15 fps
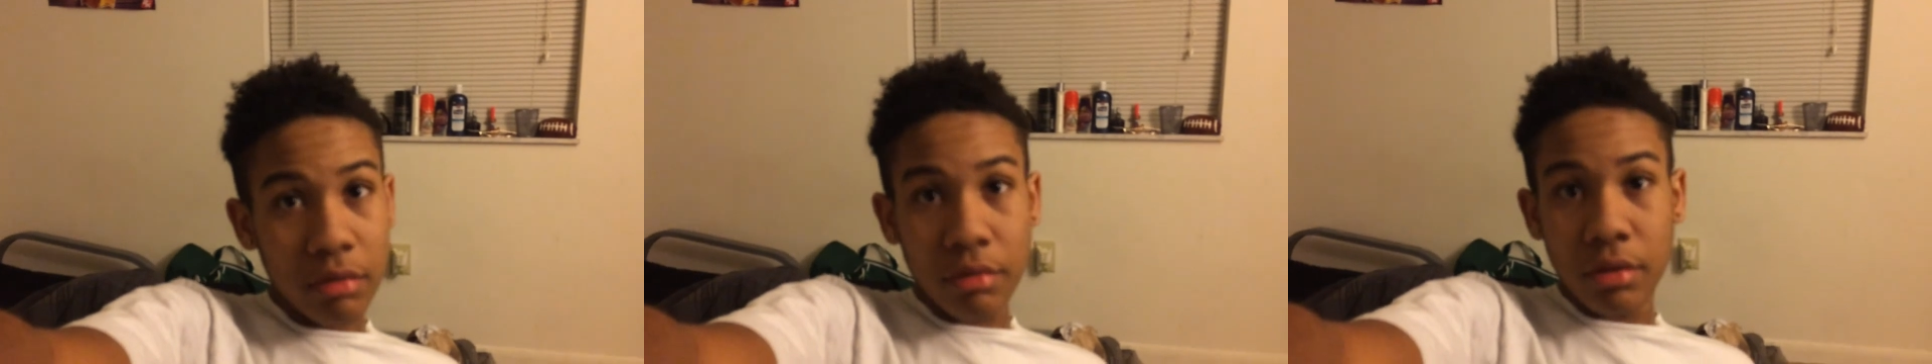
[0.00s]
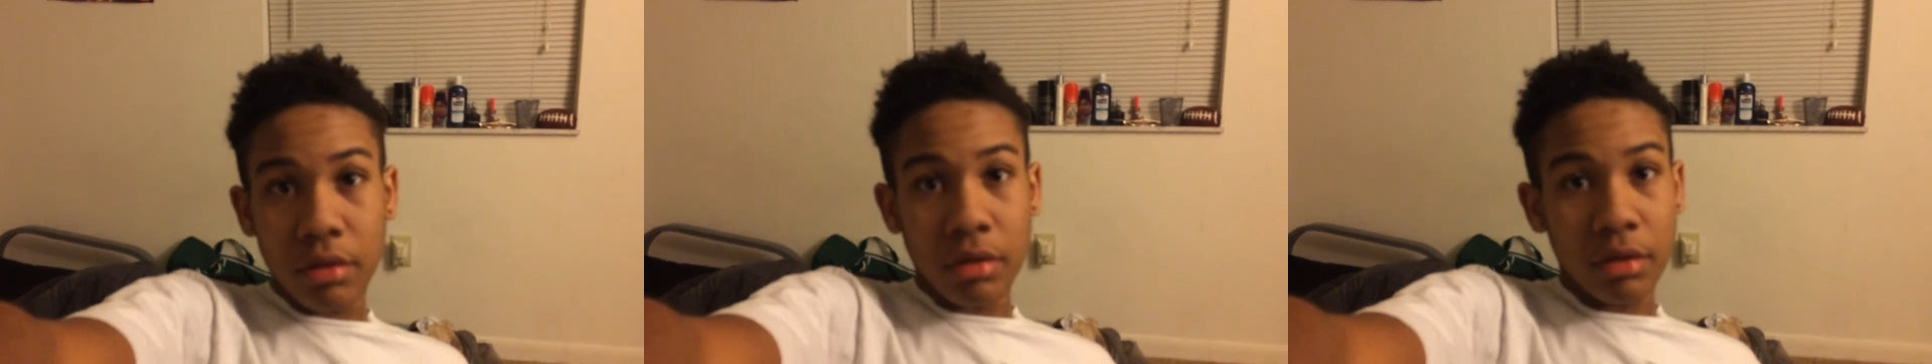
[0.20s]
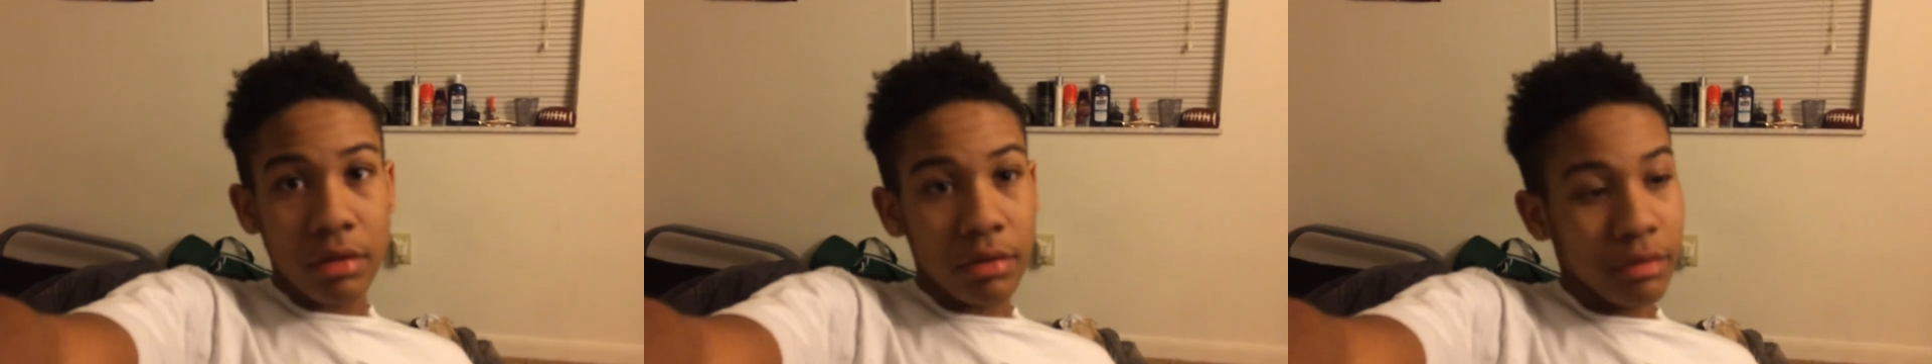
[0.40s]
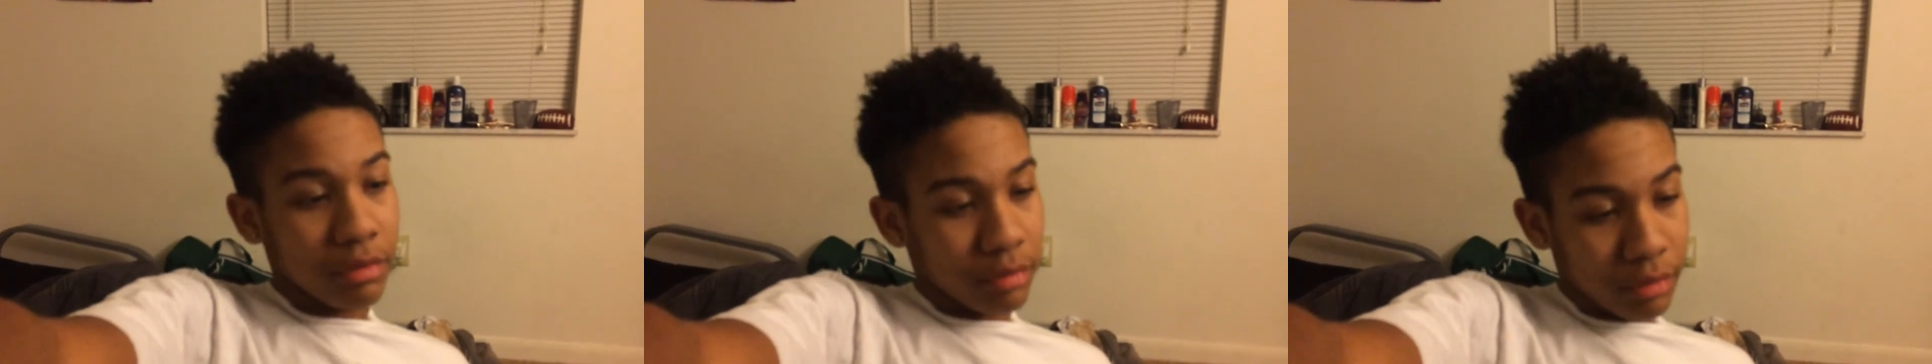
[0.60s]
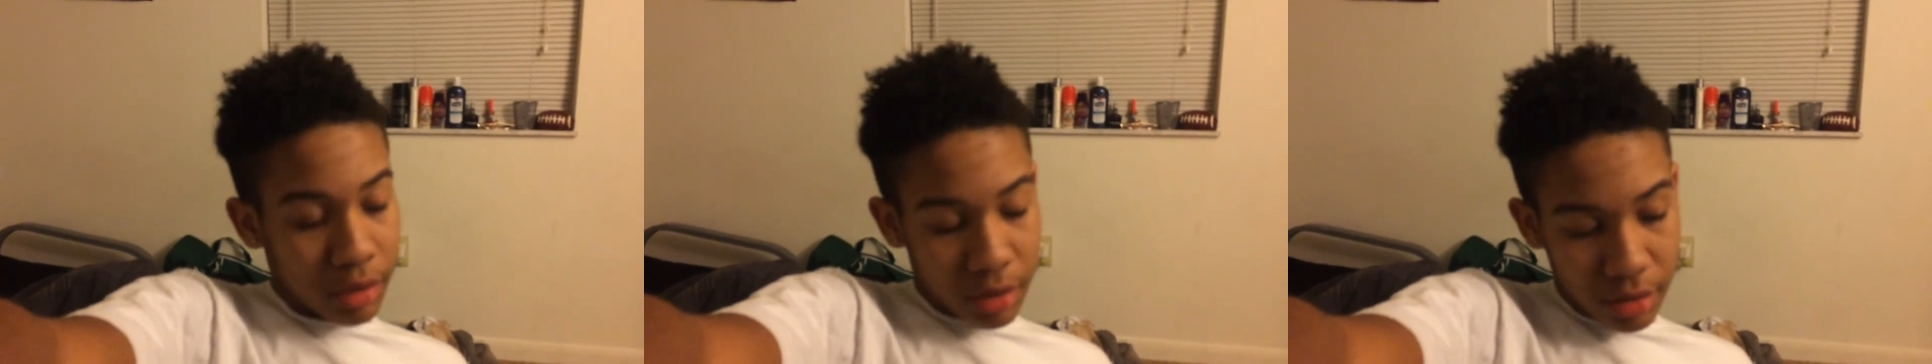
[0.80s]
you
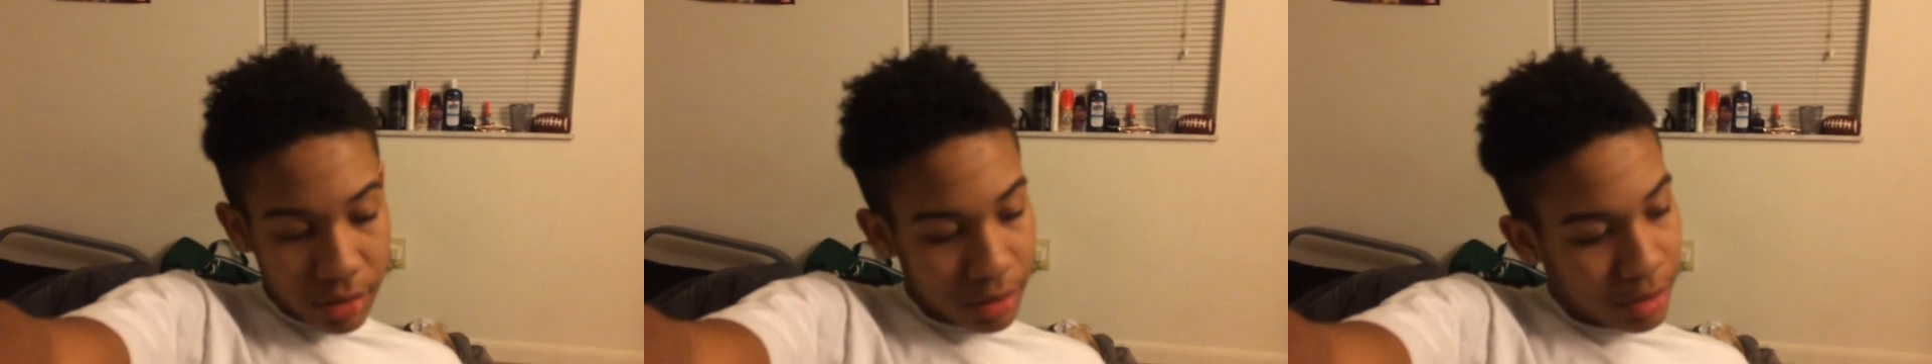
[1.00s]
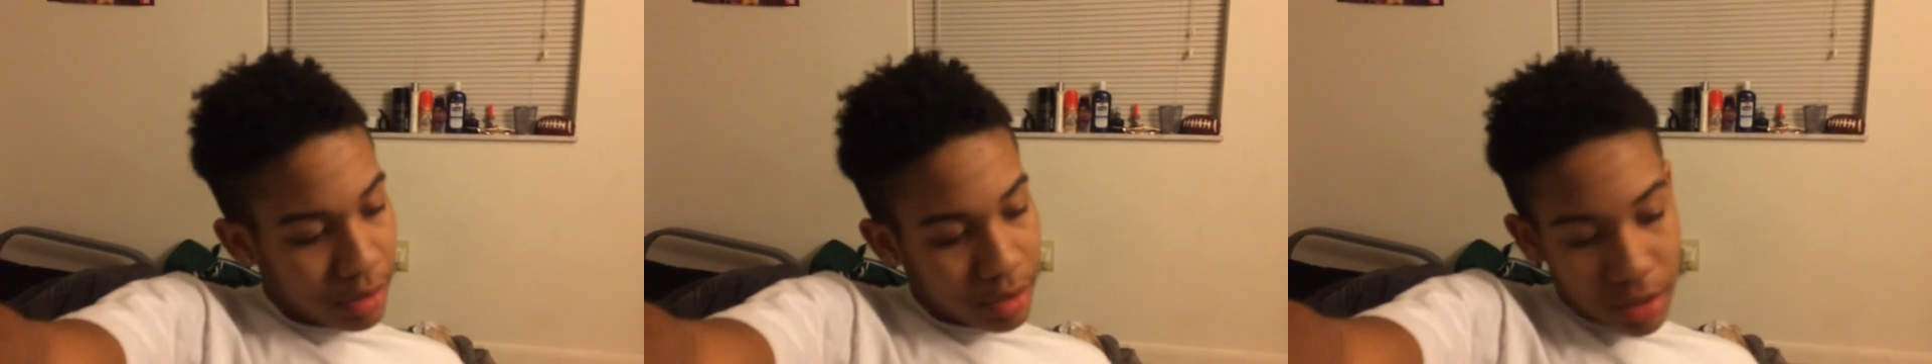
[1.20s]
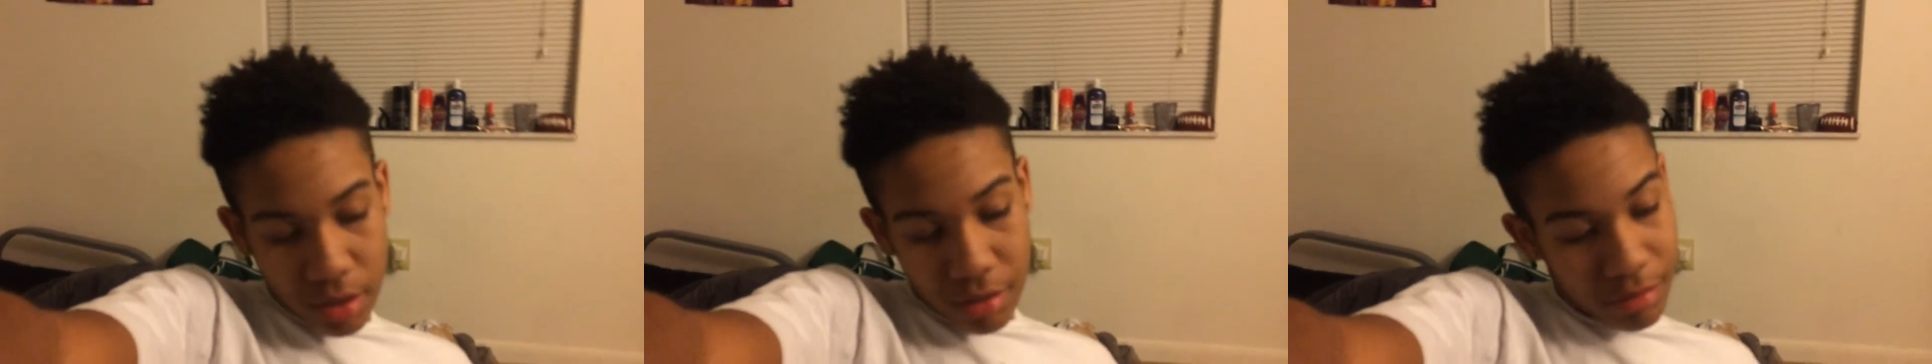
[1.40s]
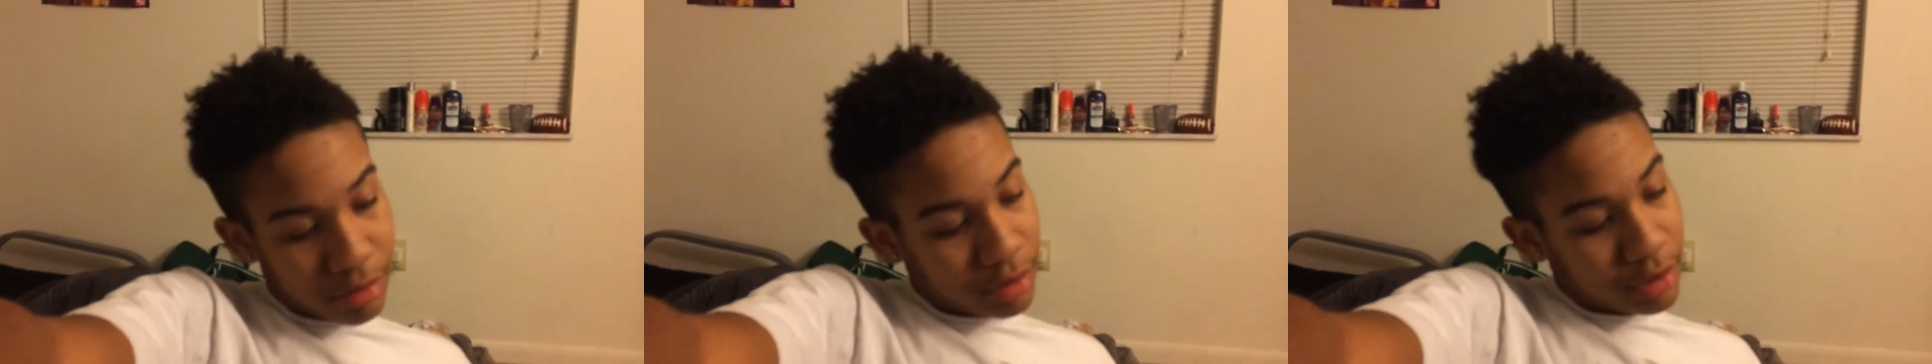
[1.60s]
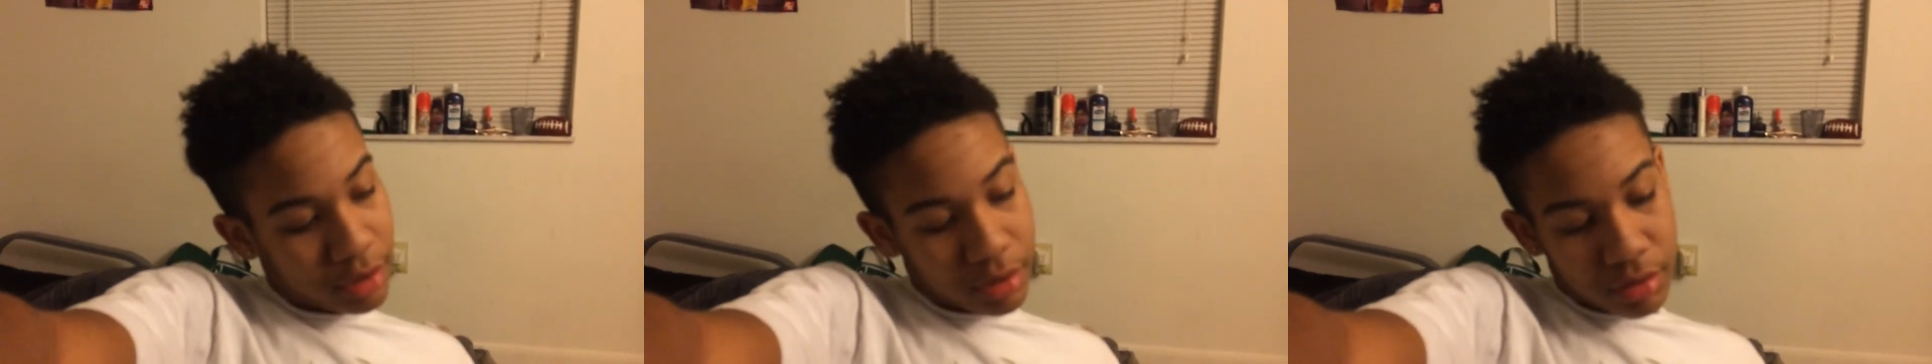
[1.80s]
know. It
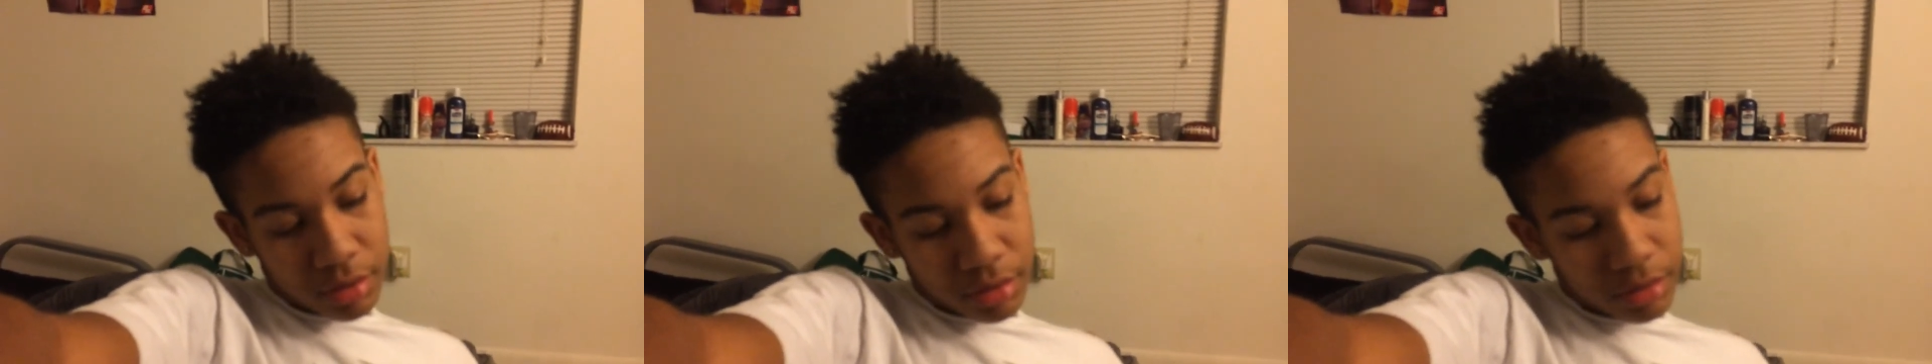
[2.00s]
was just